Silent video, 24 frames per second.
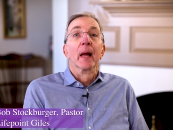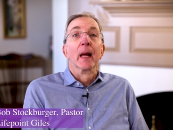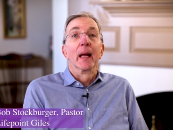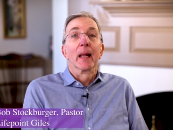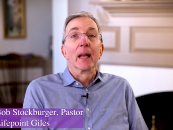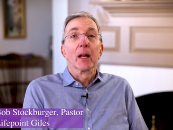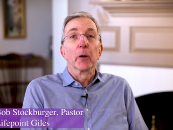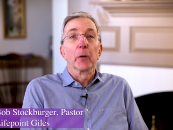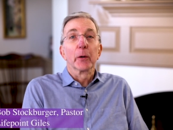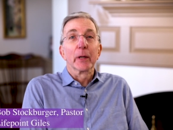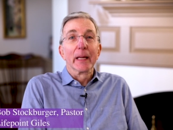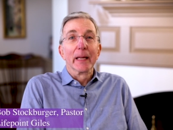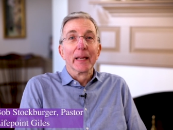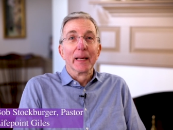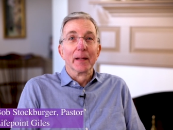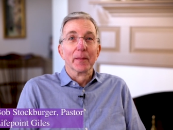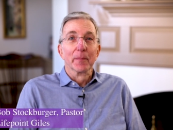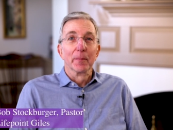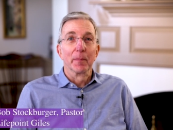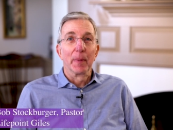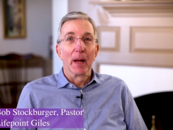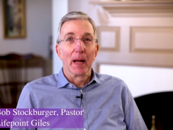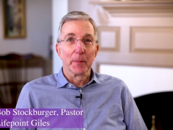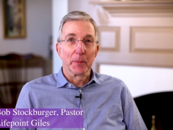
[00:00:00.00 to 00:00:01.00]
Hello
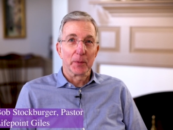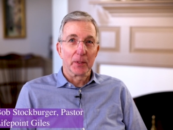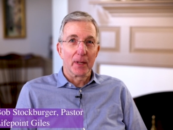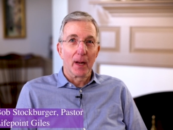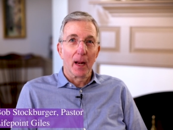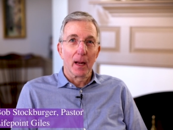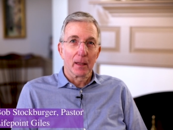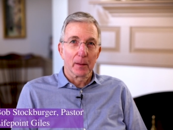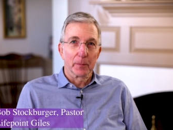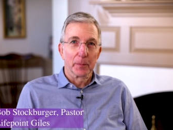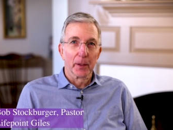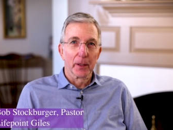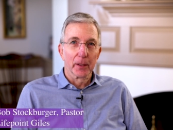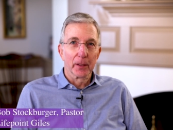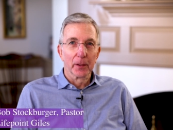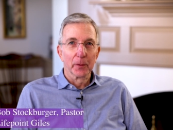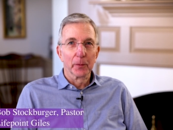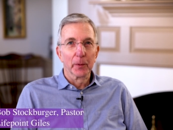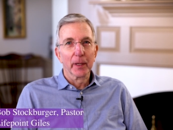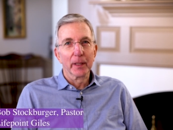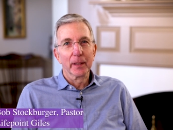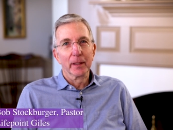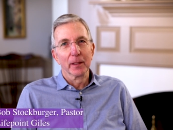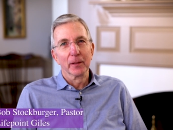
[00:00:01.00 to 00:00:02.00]
again, Bob Stockberger
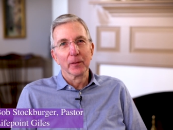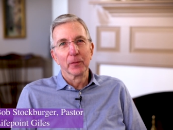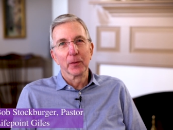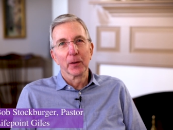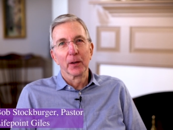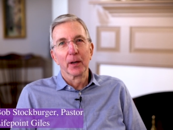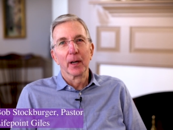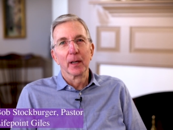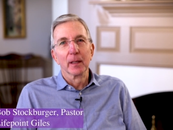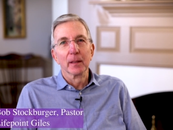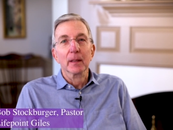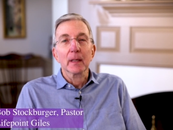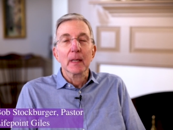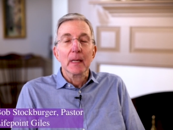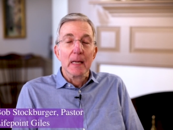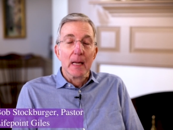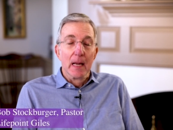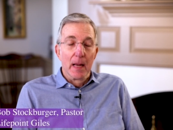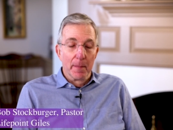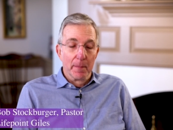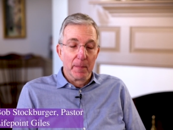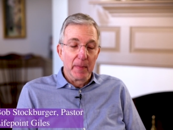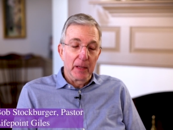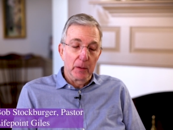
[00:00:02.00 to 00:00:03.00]
with you for our
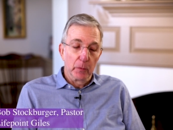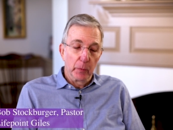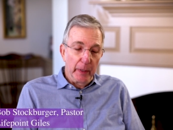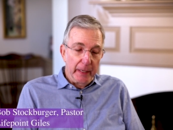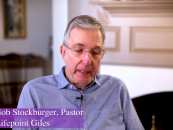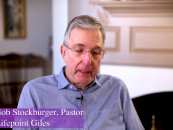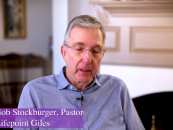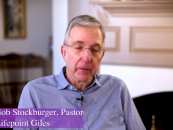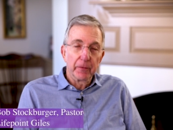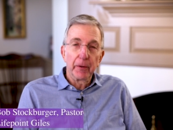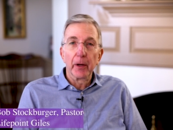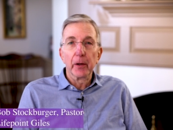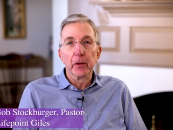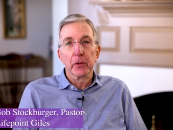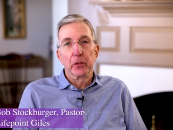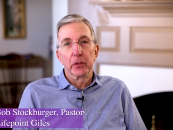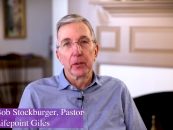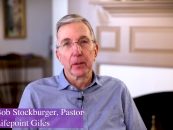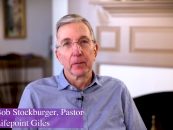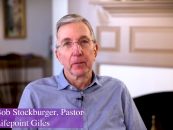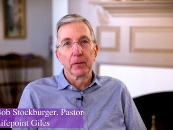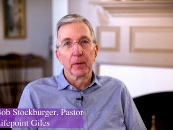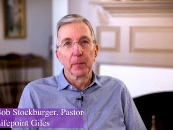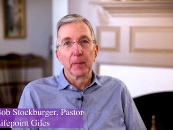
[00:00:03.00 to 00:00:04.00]
midweek
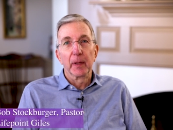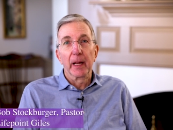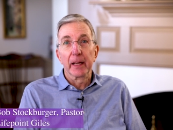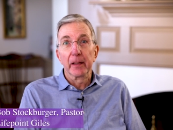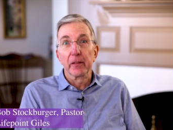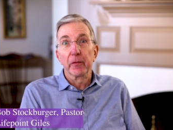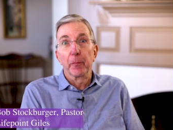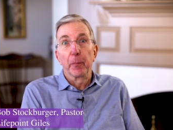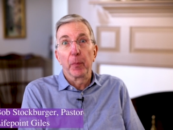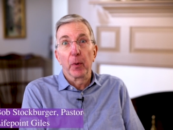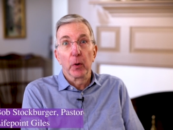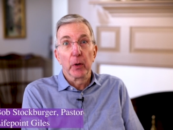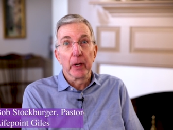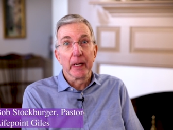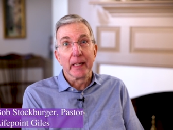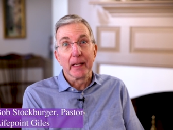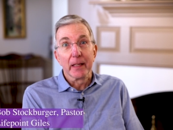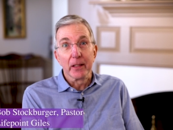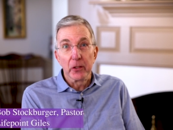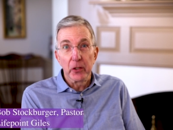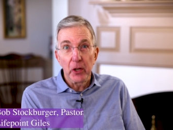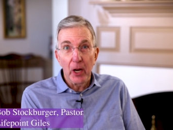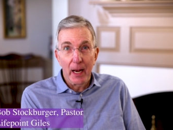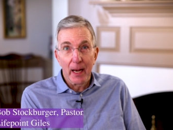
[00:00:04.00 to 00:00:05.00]
devotion from Life
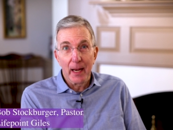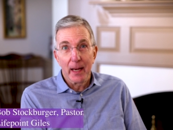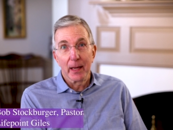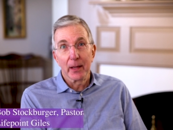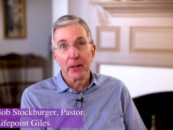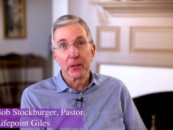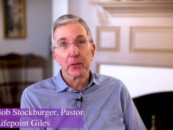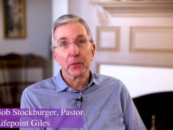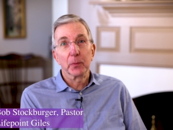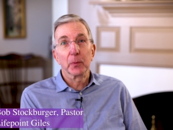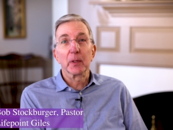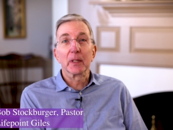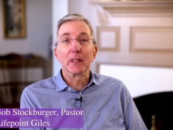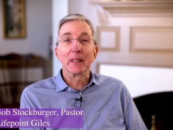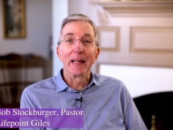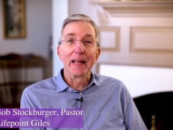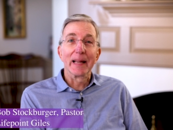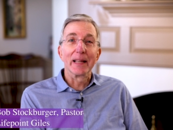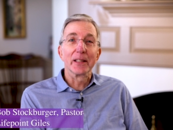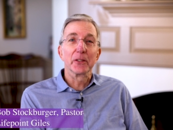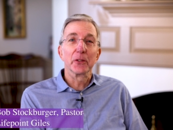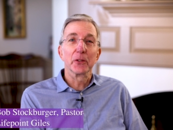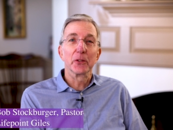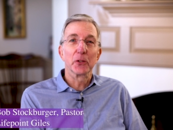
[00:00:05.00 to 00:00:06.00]
Point Giles. We're
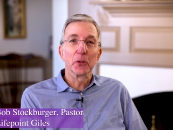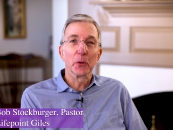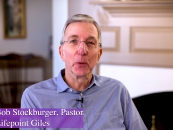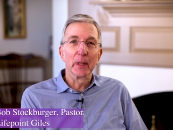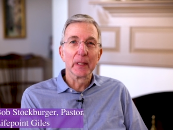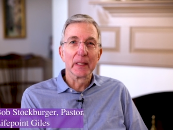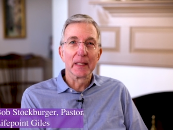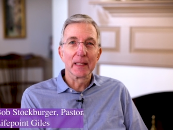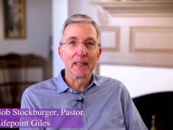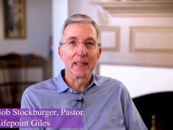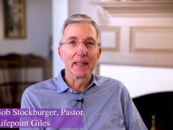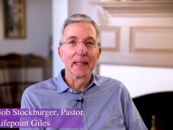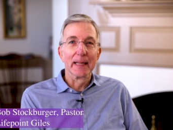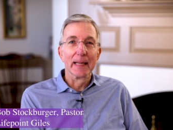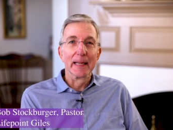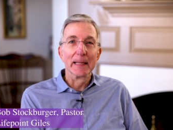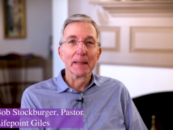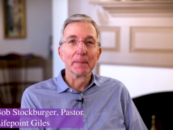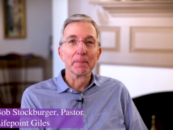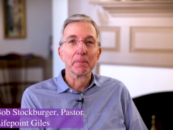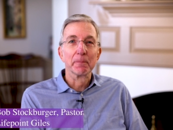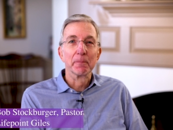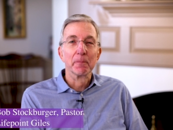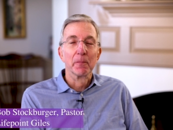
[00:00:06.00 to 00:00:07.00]
glad you joined us
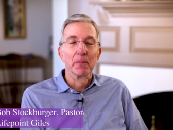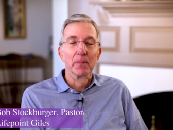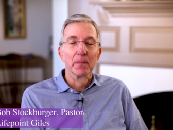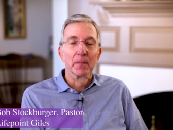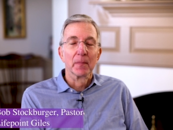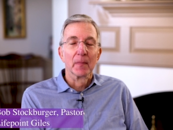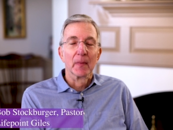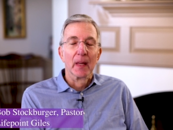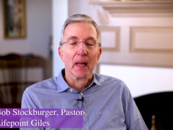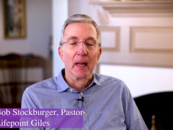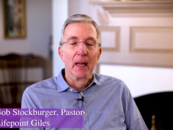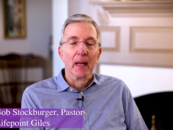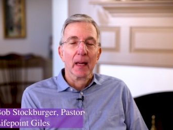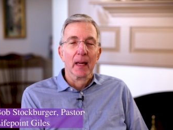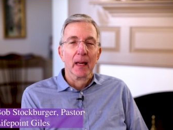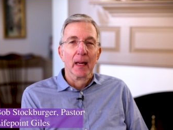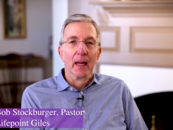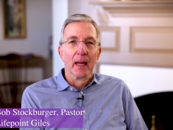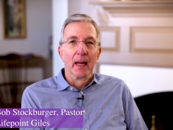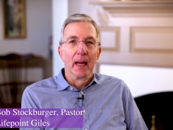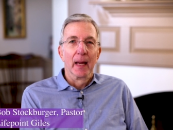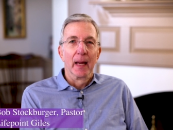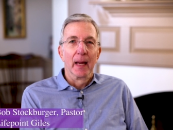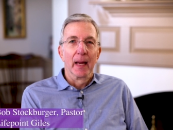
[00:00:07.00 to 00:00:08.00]
today.
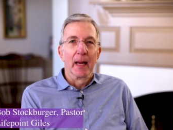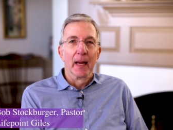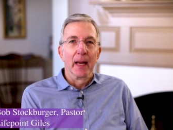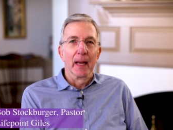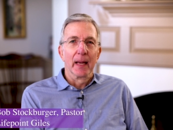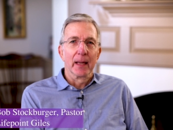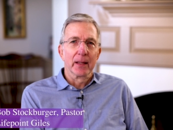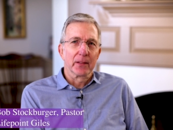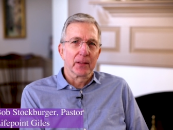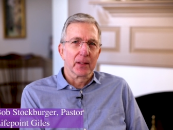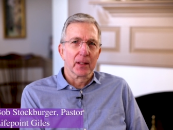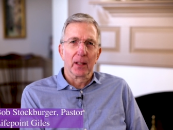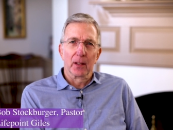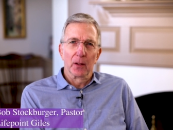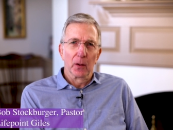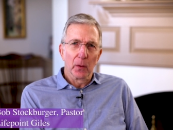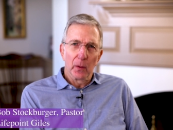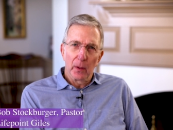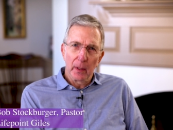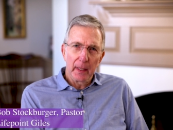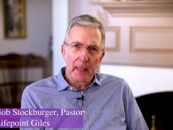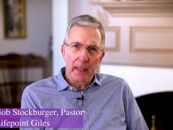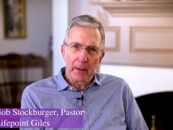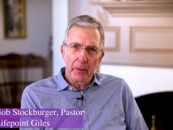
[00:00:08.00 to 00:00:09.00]
Has the
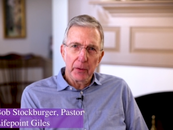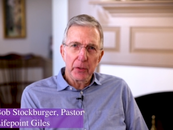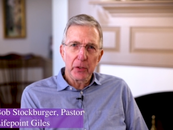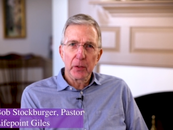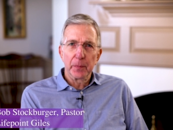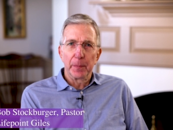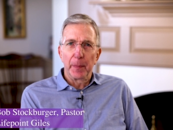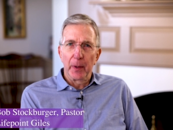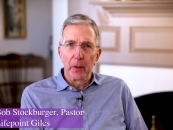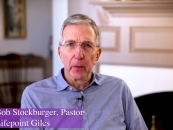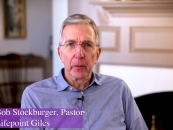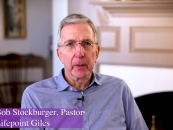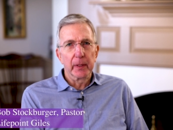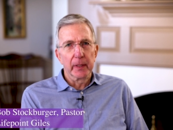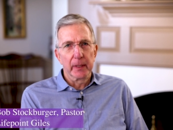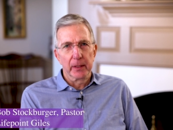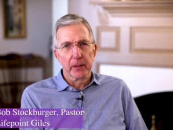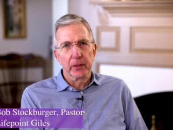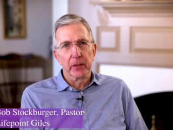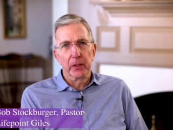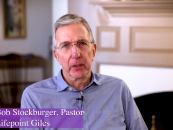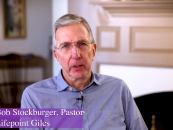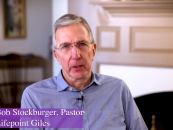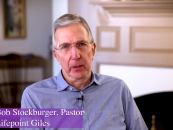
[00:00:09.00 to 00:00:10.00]
Lord ever
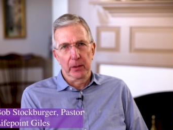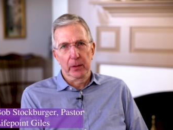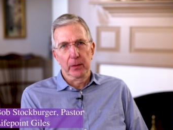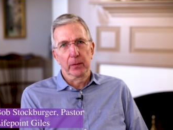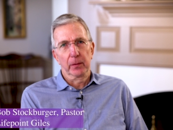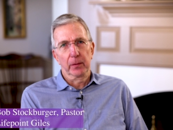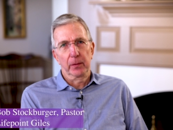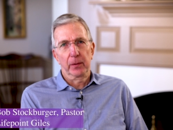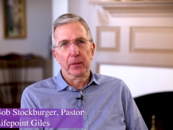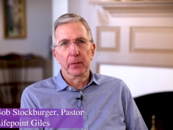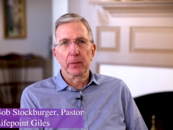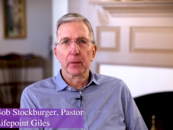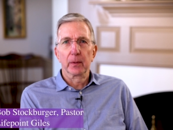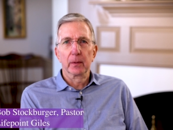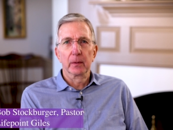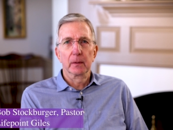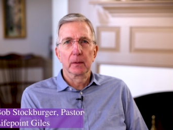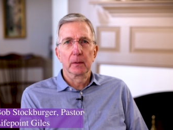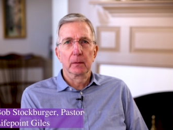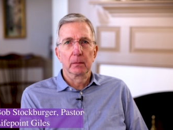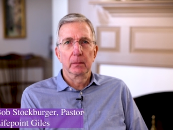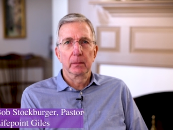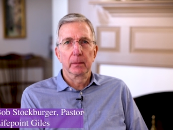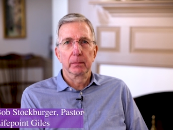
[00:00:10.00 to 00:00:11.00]
spoken to you
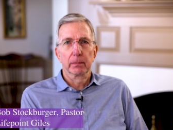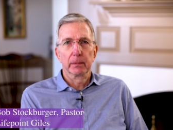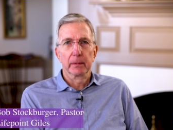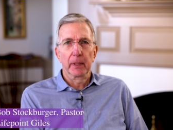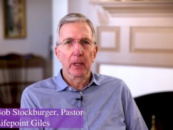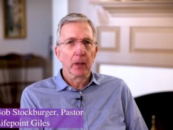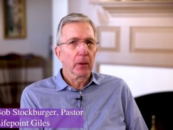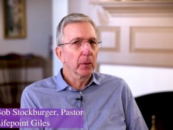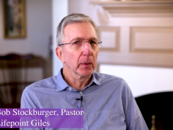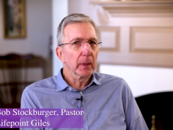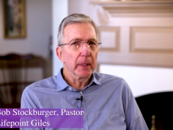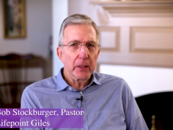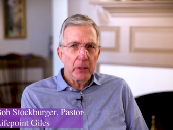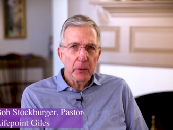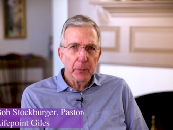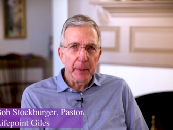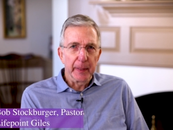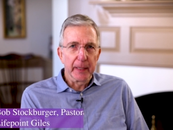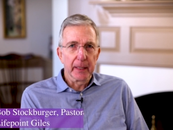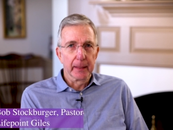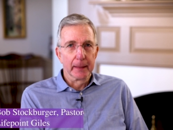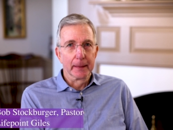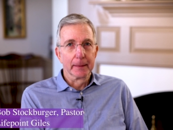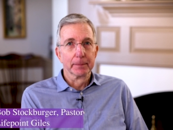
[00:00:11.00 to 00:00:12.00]
through the Holy
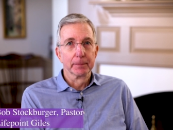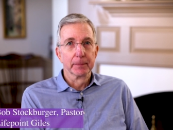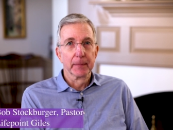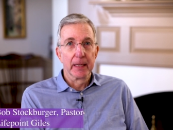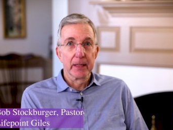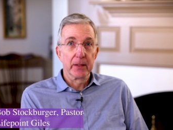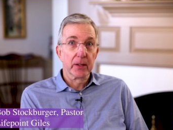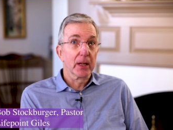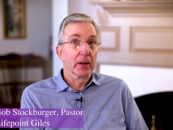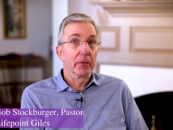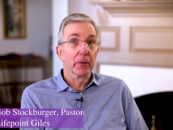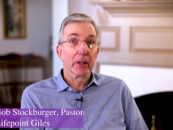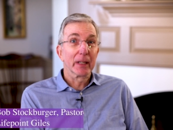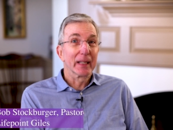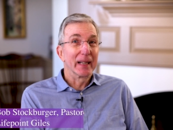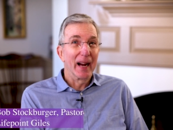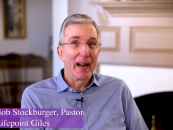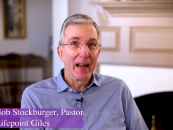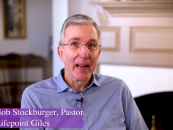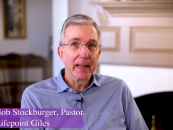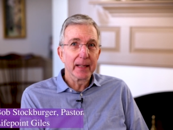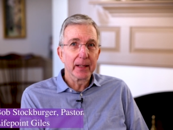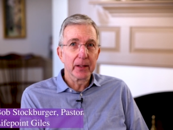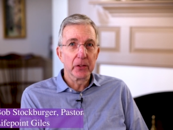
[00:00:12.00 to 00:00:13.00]
Spirit? Has He ever
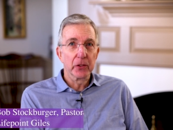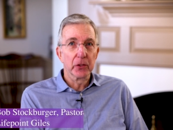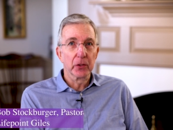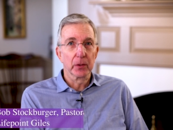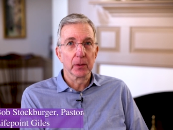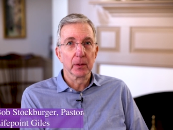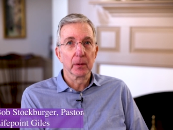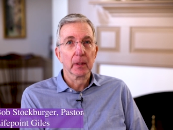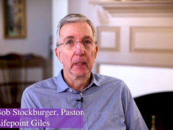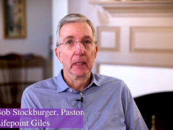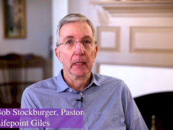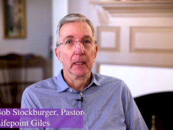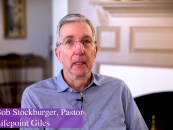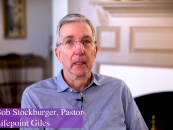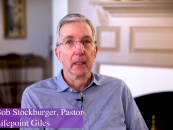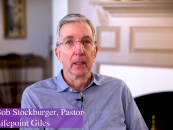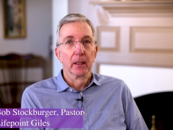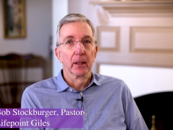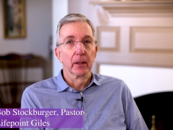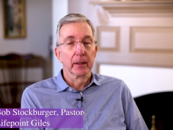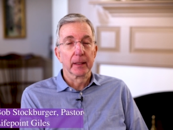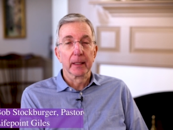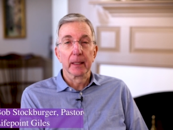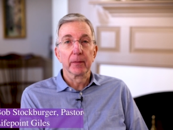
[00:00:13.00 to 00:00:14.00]
guided you
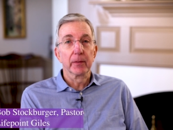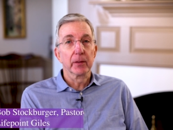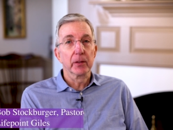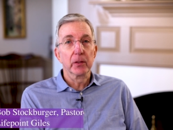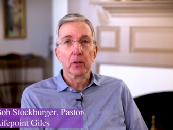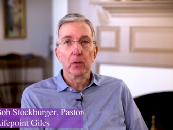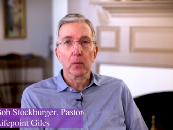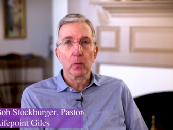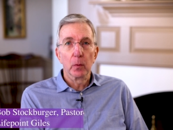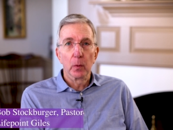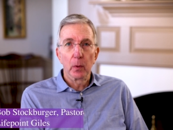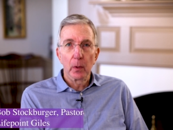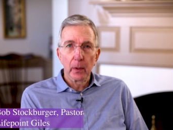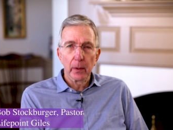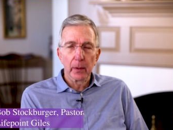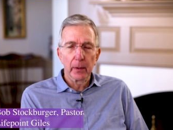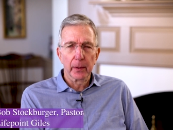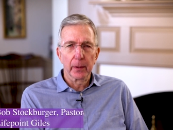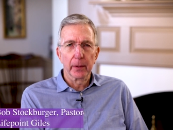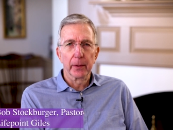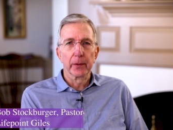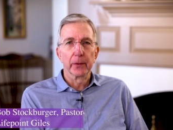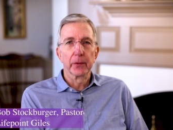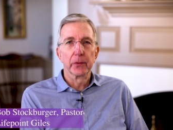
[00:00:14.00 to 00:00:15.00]
or given you
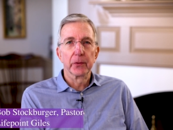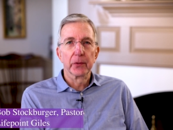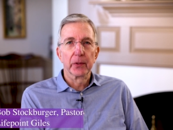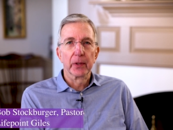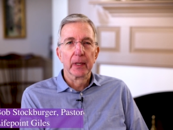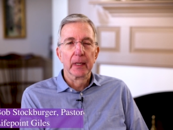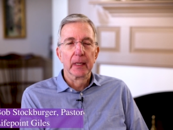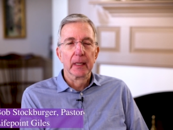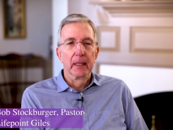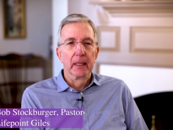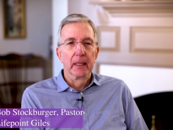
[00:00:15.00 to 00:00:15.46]
words?